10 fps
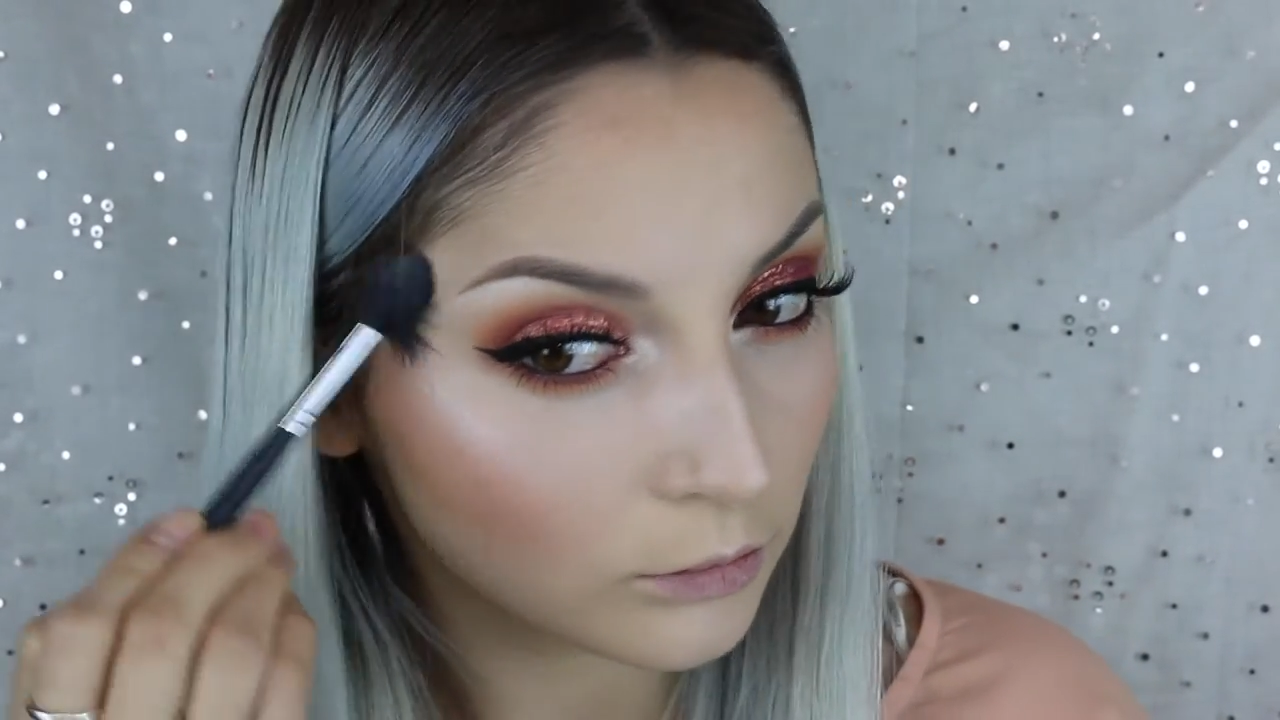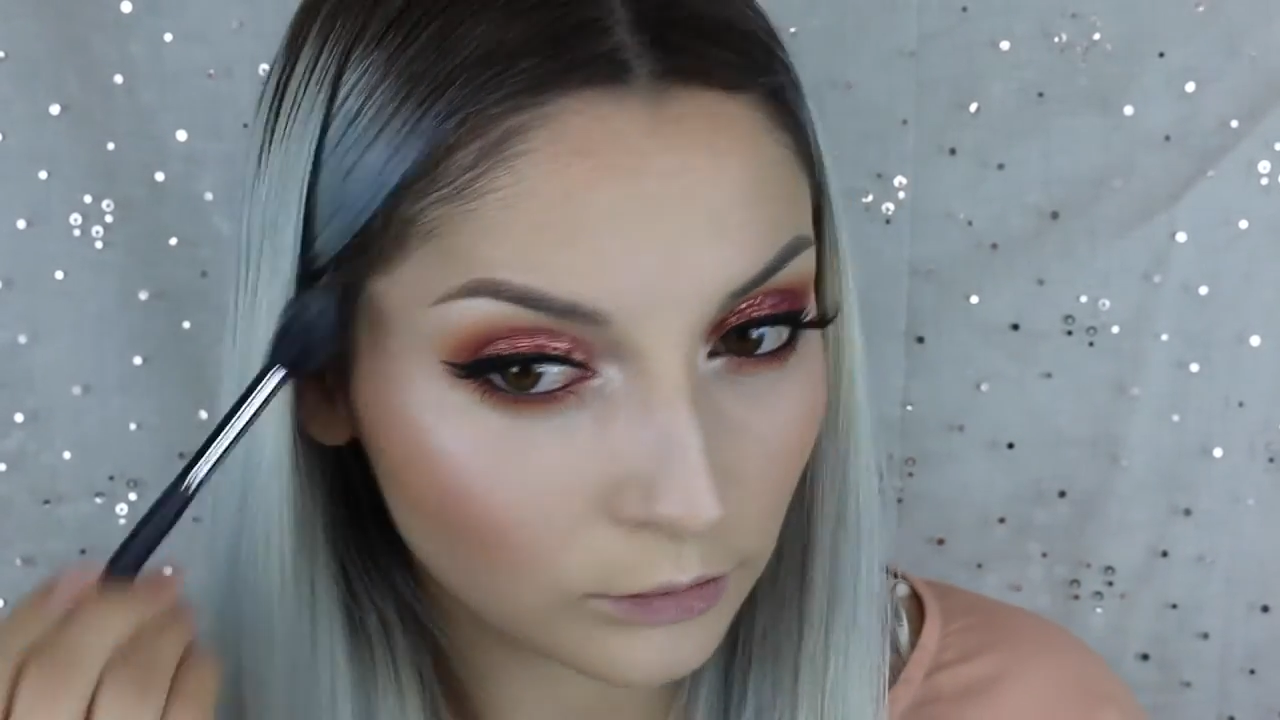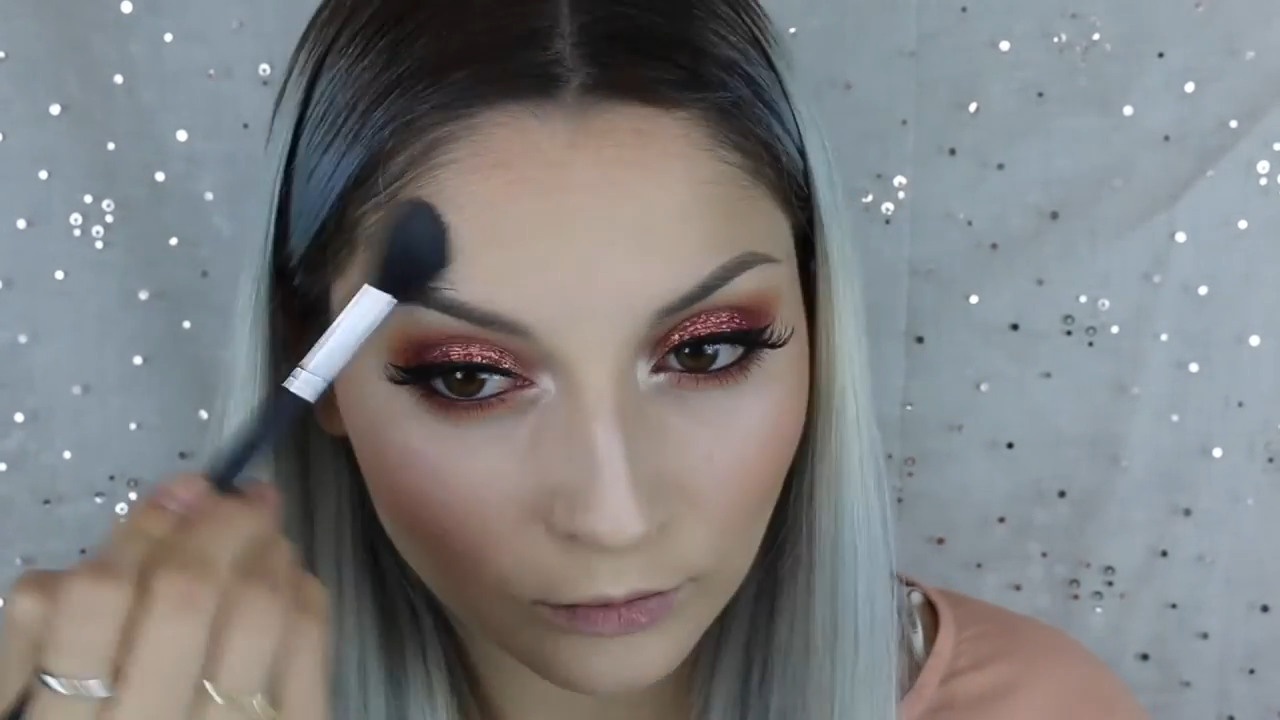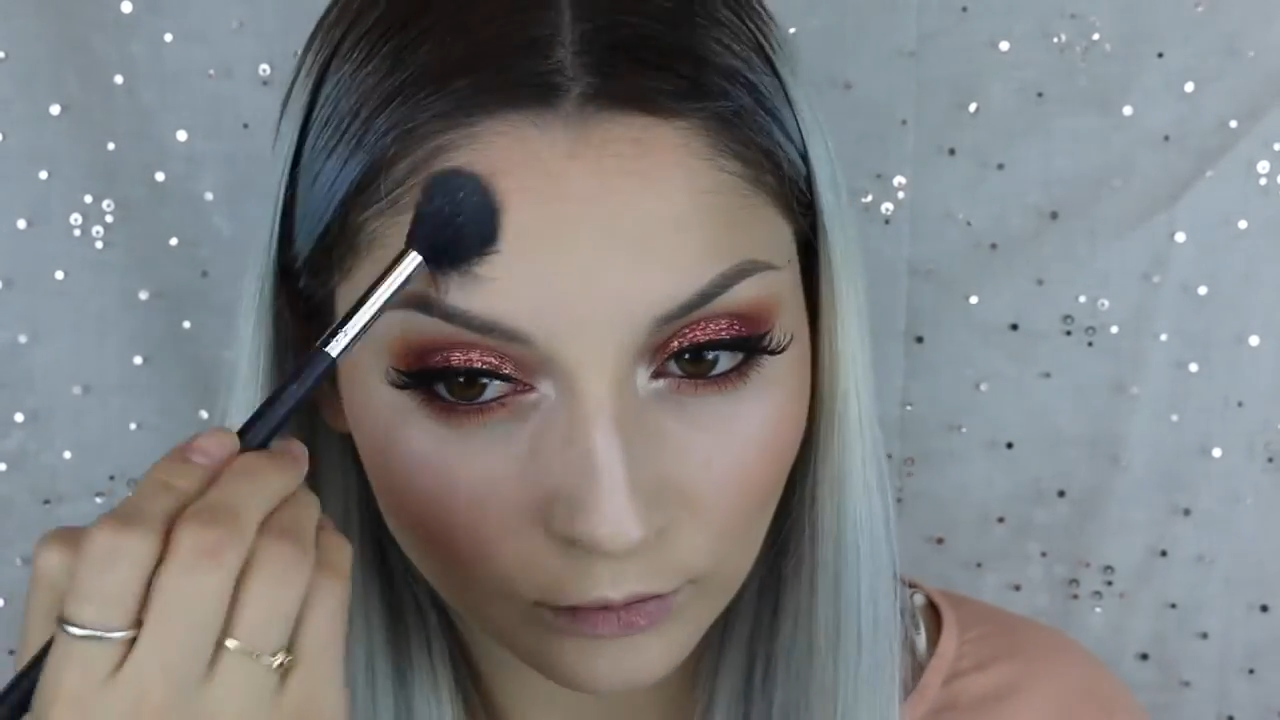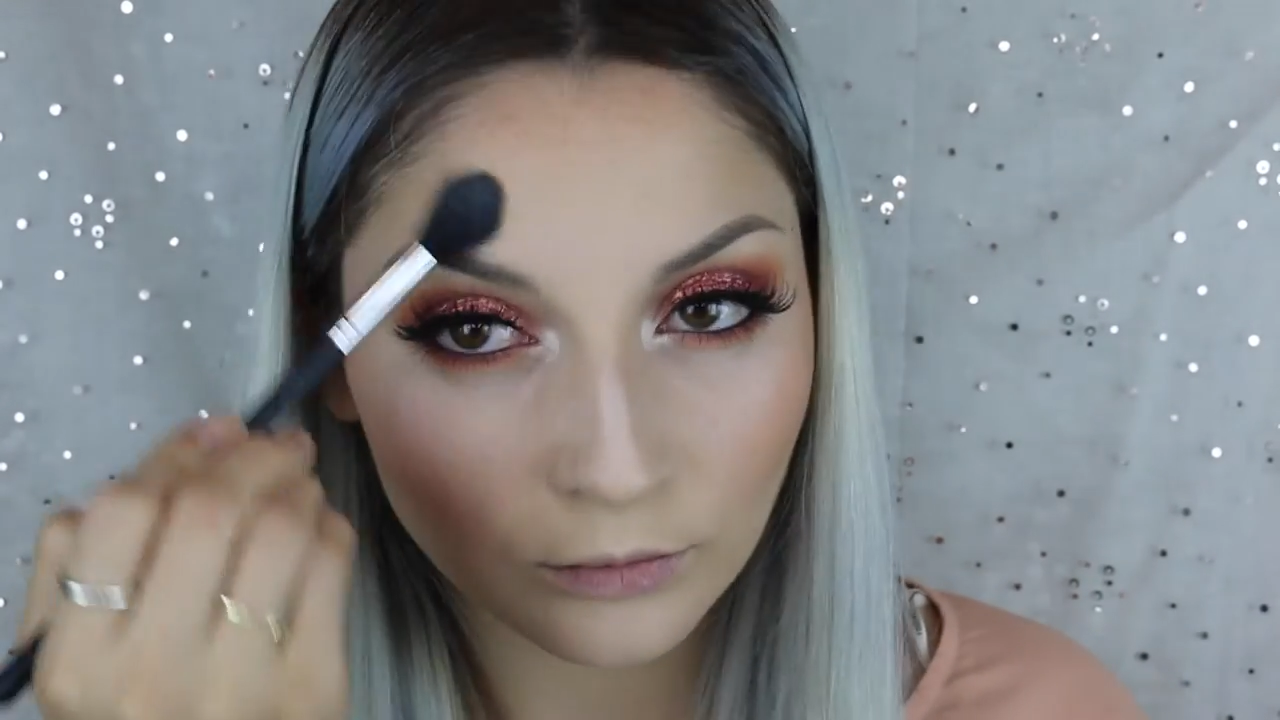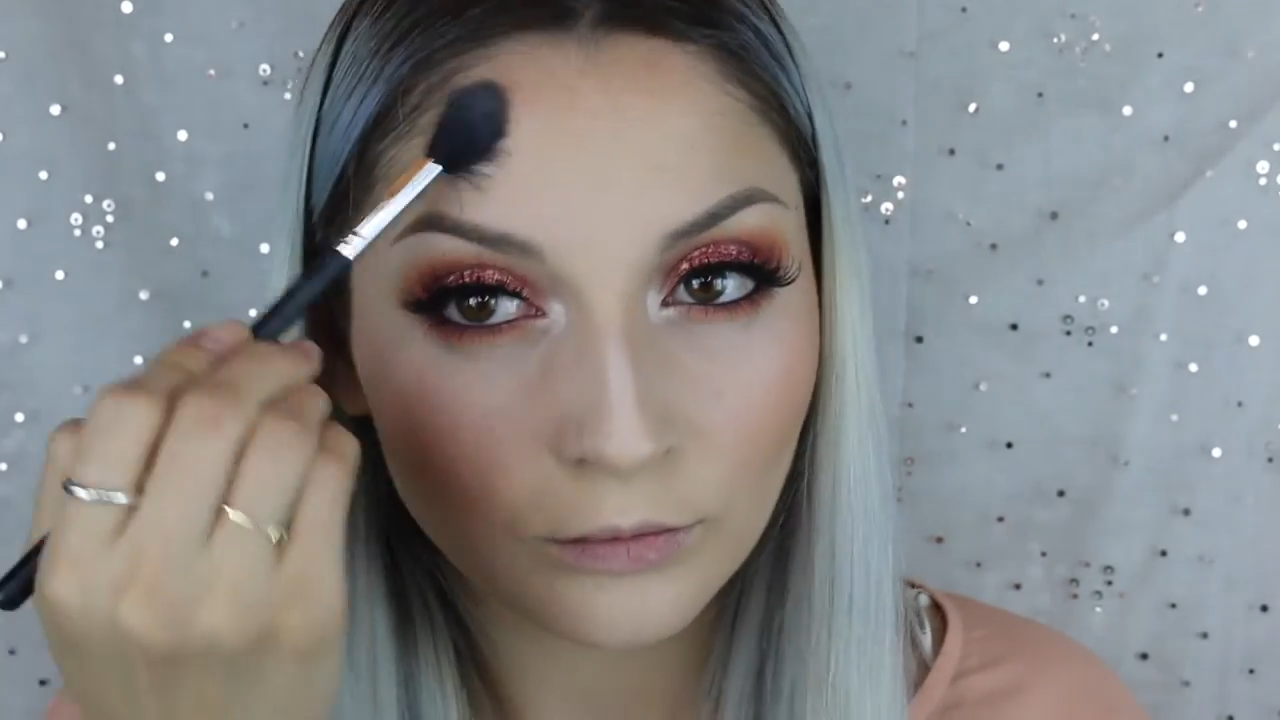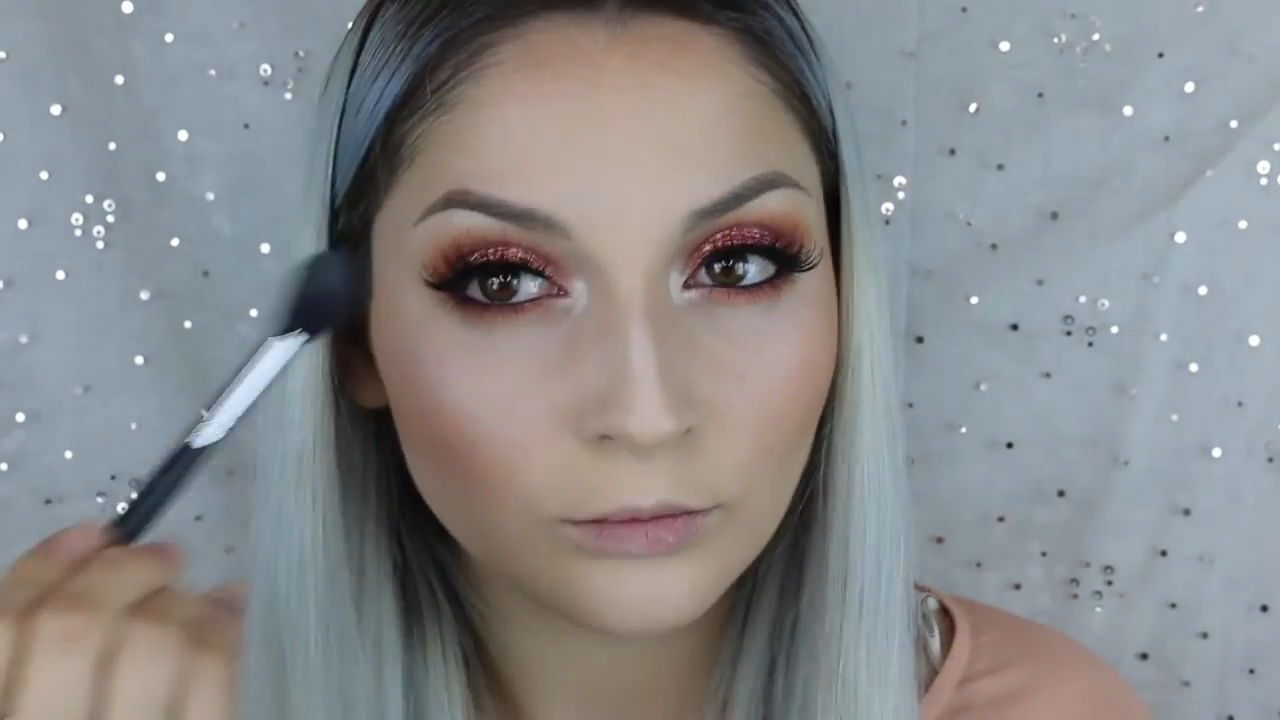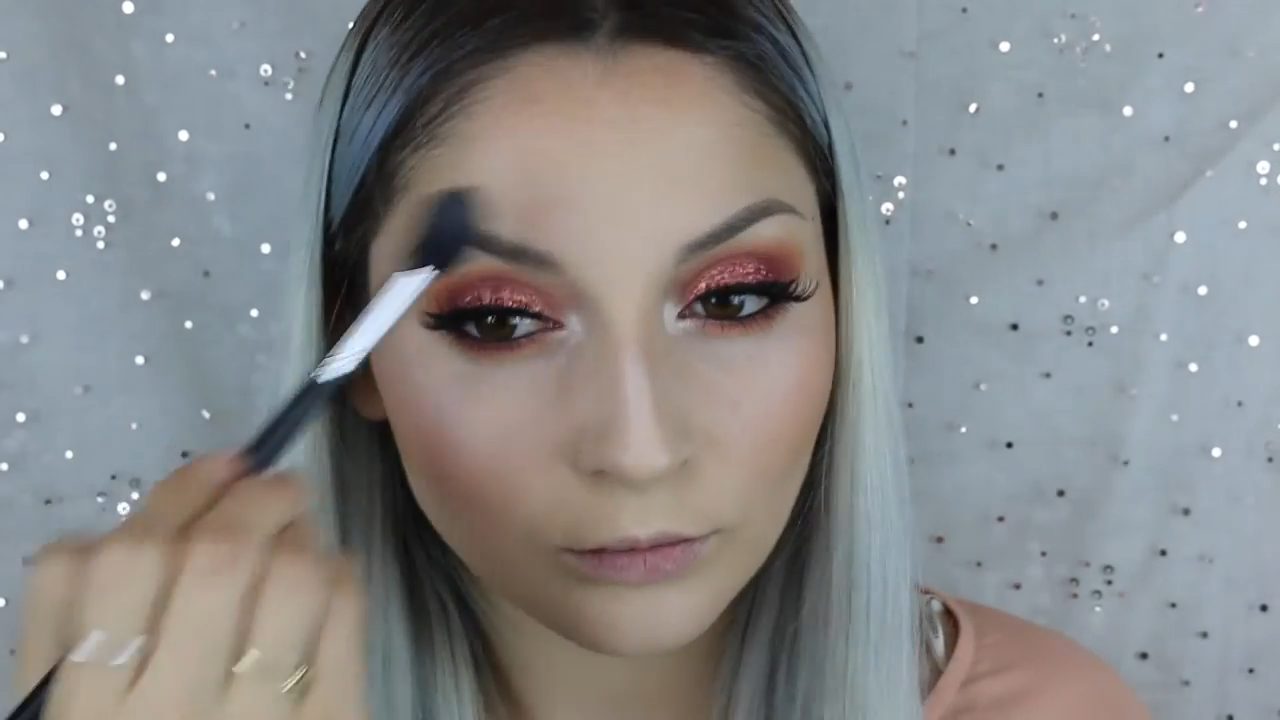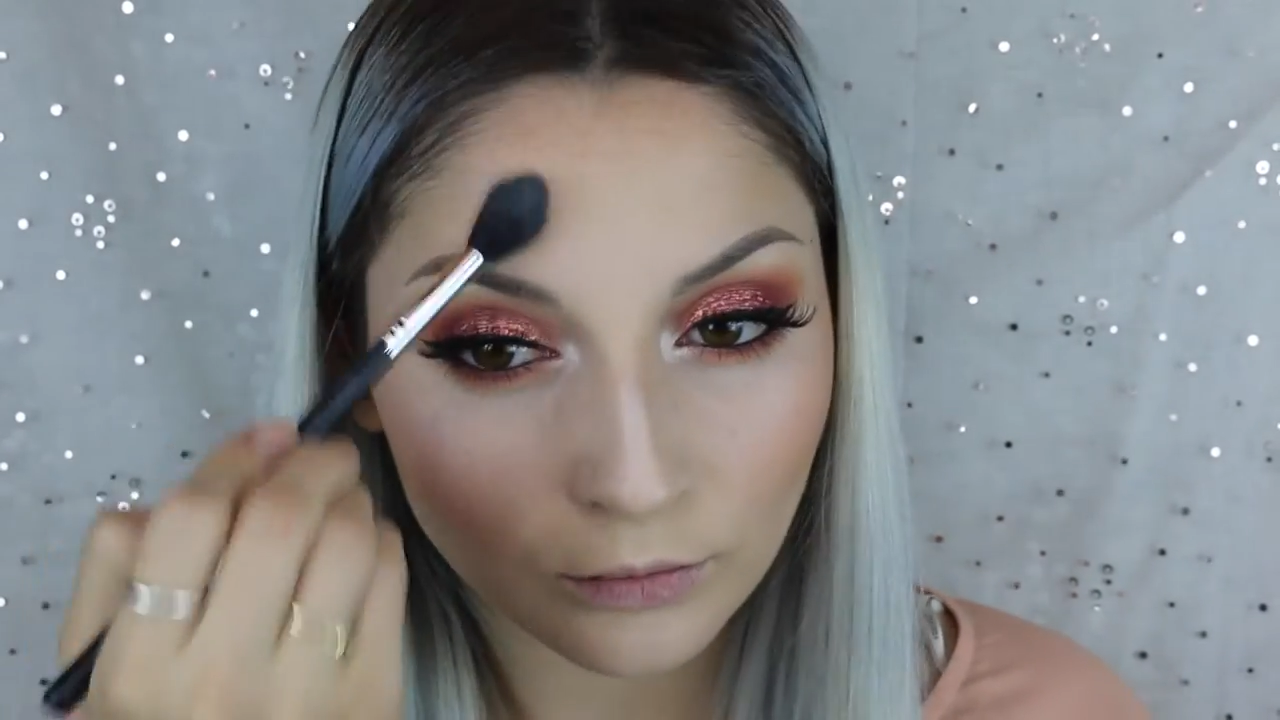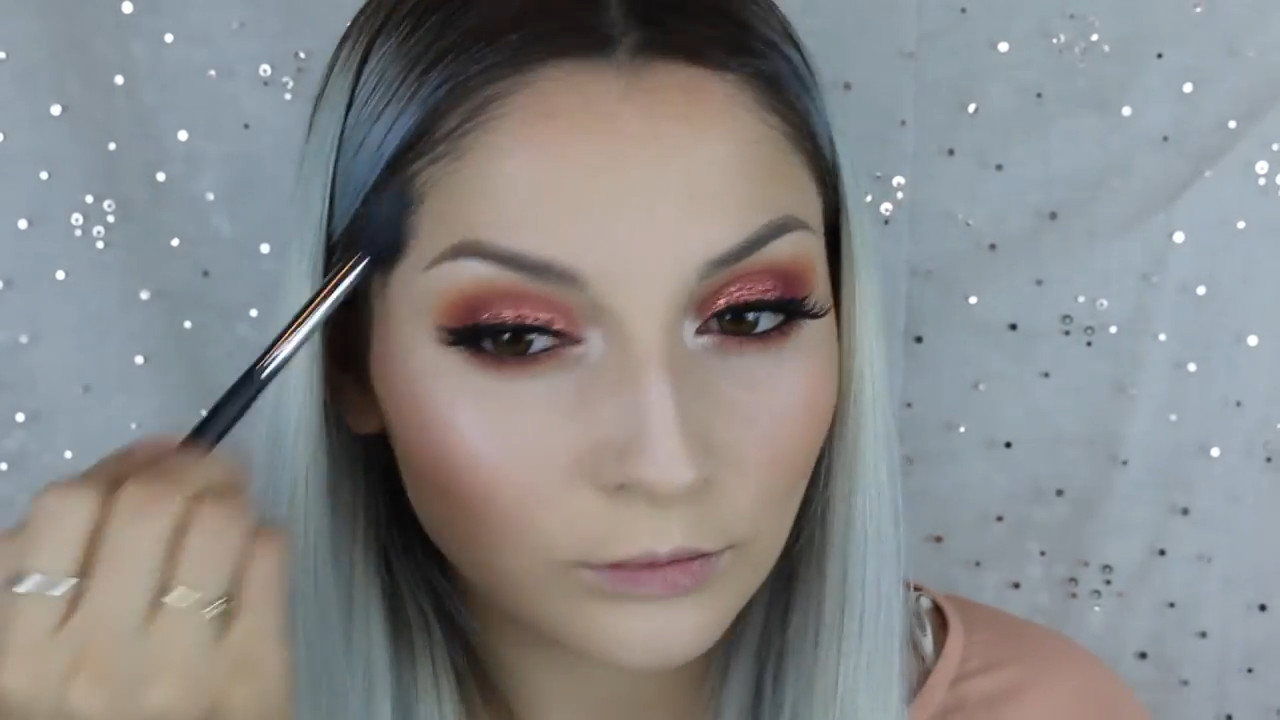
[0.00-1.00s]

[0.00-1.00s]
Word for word: Nylon